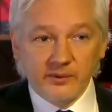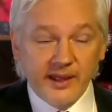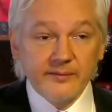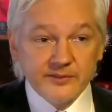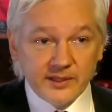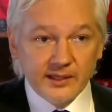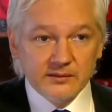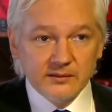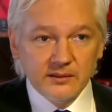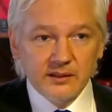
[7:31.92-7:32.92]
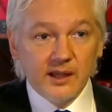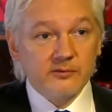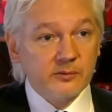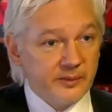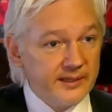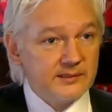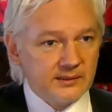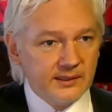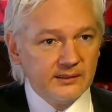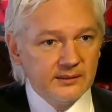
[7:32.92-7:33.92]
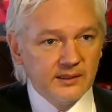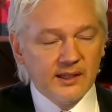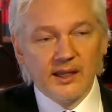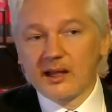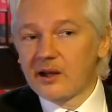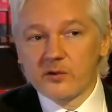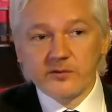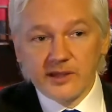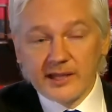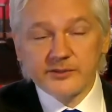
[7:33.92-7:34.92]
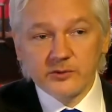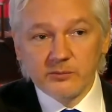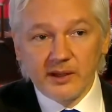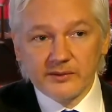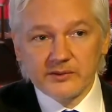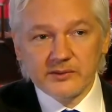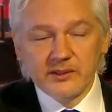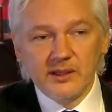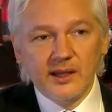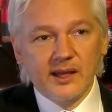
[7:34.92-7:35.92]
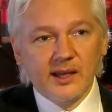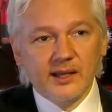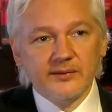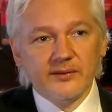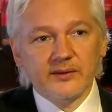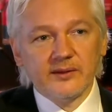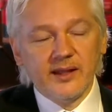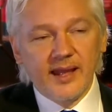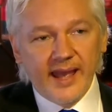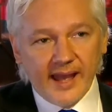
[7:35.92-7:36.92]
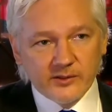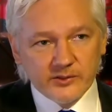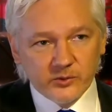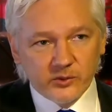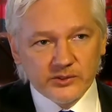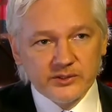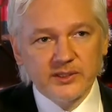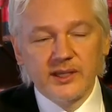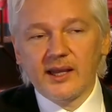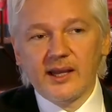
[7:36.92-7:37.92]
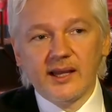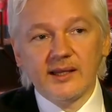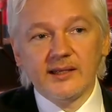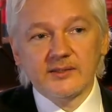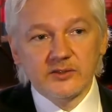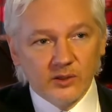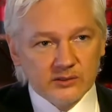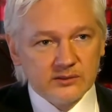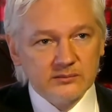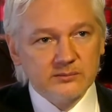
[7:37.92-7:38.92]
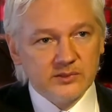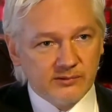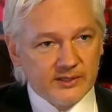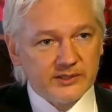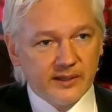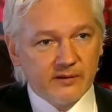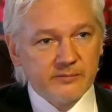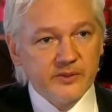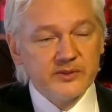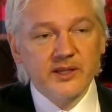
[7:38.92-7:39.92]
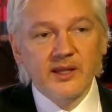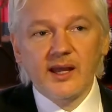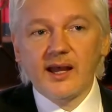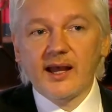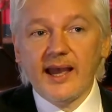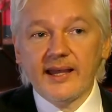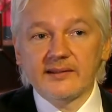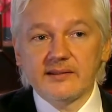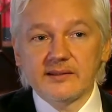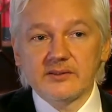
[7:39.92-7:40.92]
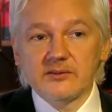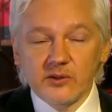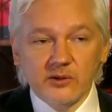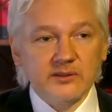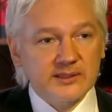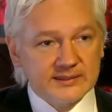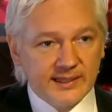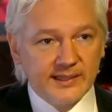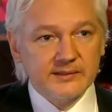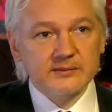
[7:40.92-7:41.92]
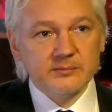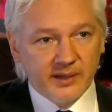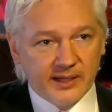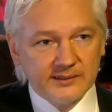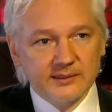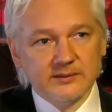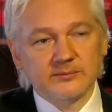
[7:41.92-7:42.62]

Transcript: we have said repeatedly over the last 2 months that our source is not the Russian government and it is not a state party.